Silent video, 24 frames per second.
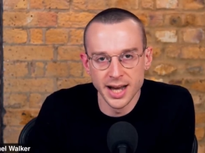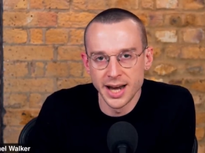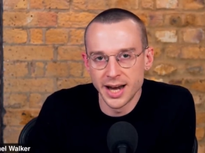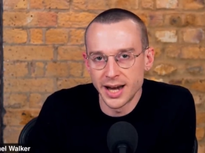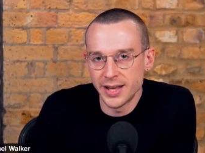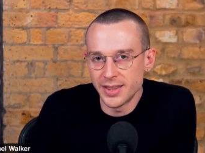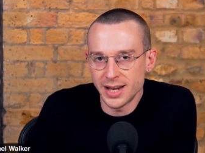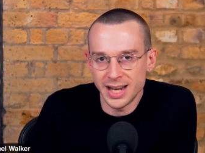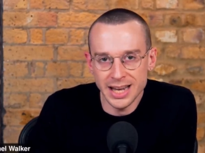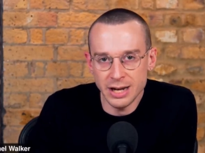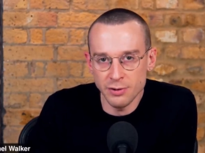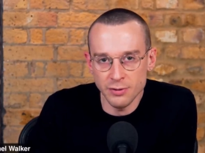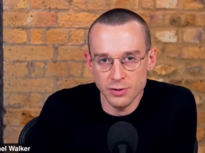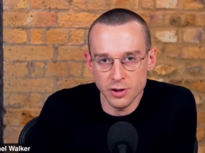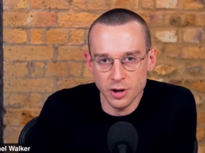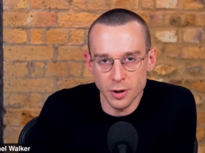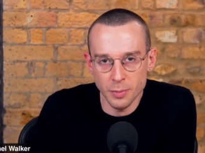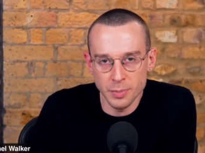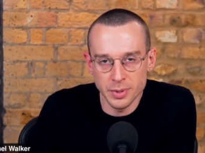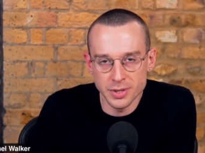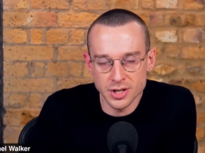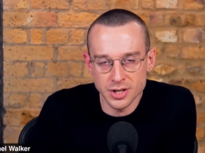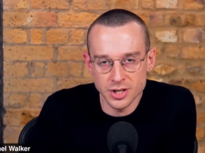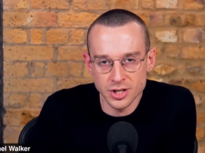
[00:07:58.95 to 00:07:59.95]
and the leader of the
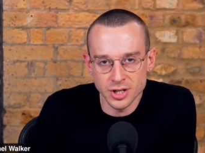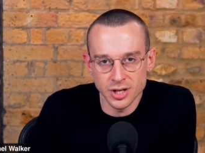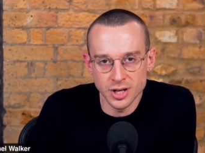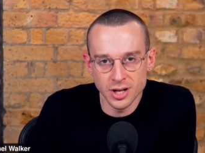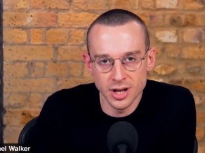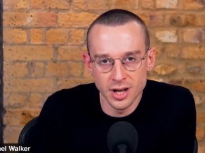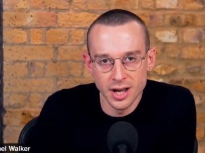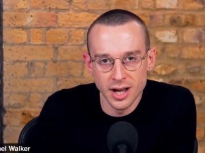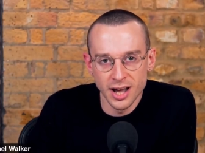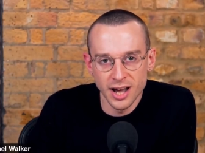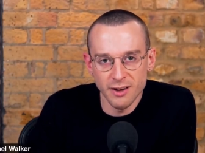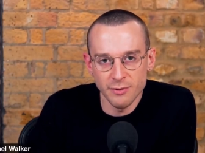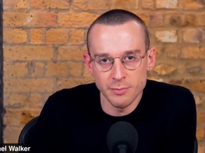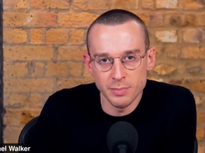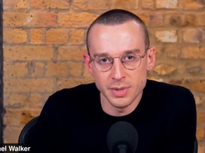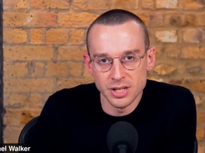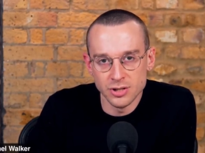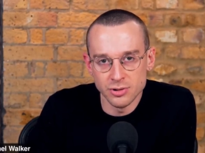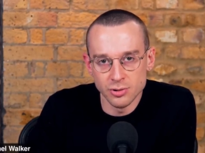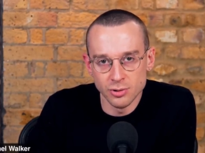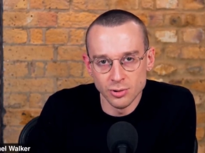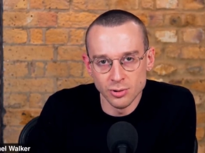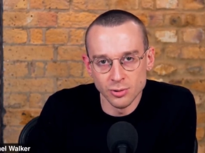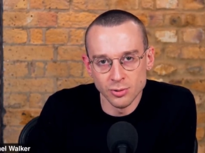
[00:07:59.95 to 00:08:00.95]
opposition have been
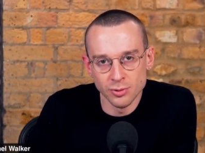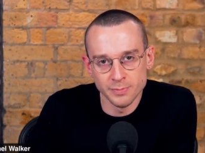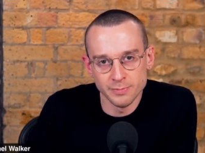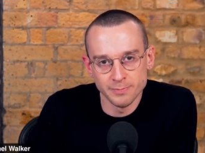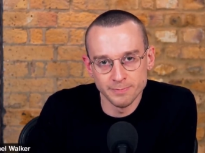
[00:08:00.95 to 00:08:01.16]
drawn.